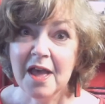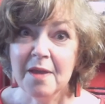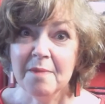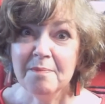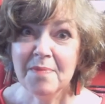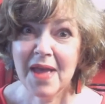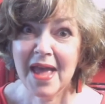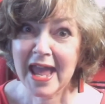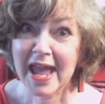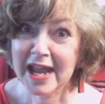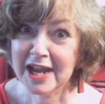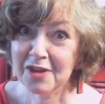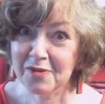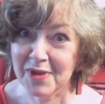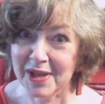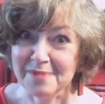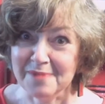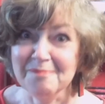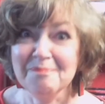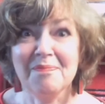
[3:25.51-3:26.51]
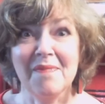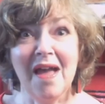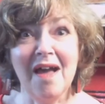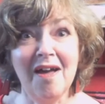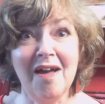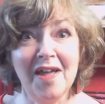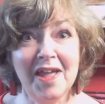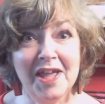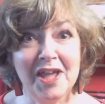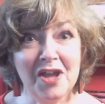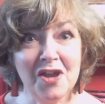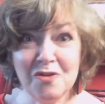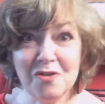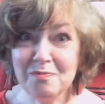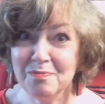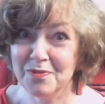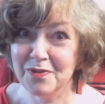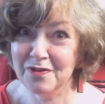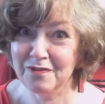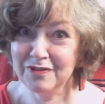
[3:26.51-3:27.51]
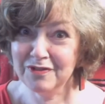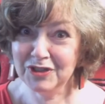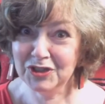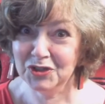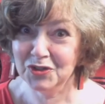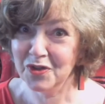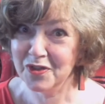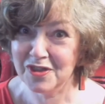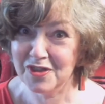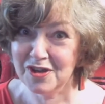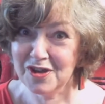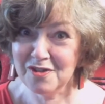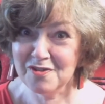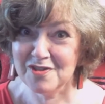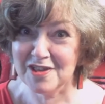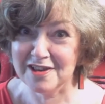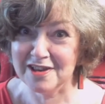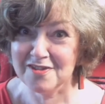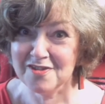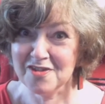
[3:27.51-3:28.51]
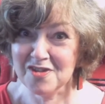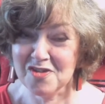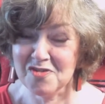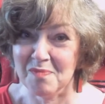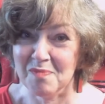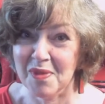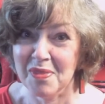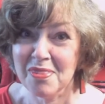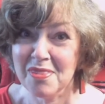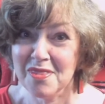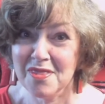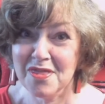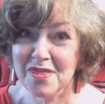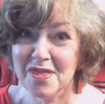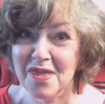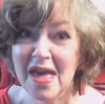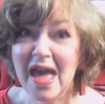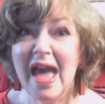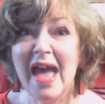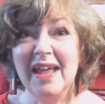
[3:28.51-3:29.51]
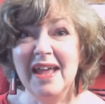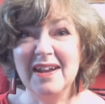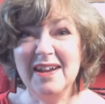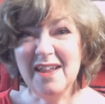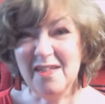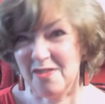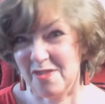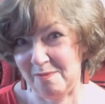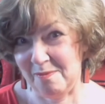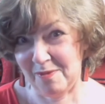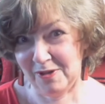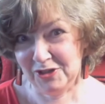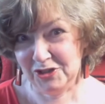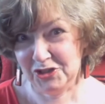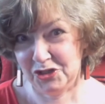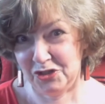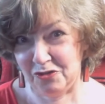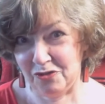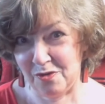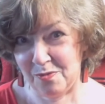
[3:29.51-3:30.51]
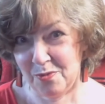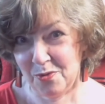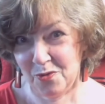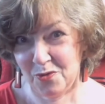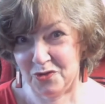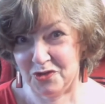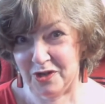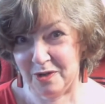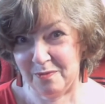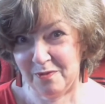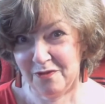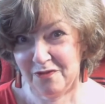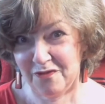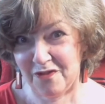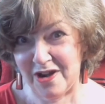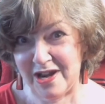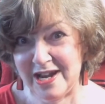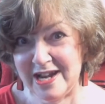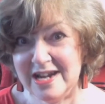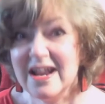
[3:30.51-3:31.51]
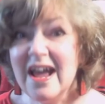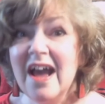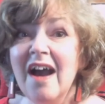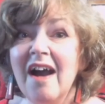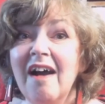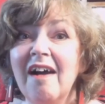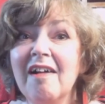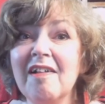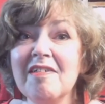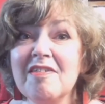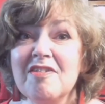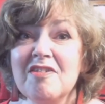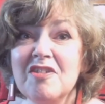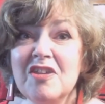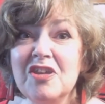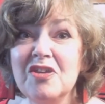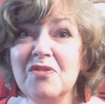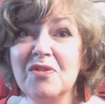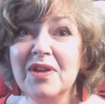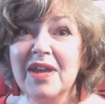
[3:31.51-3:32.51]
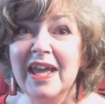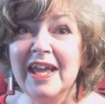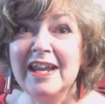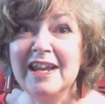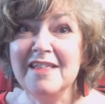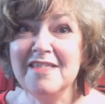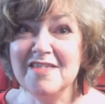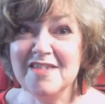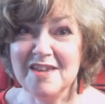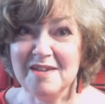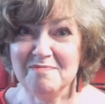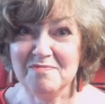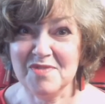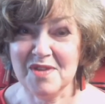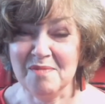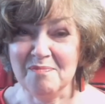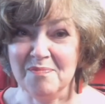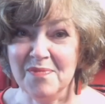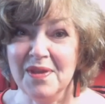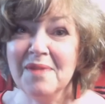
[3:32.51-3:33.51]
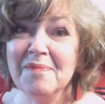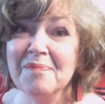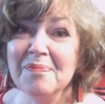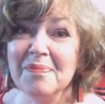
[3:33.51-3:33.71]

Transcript: But anyway, I hope you've enjoyed the newsletter this month. Nothing much to report, I'm afraid. I'll see you again in September.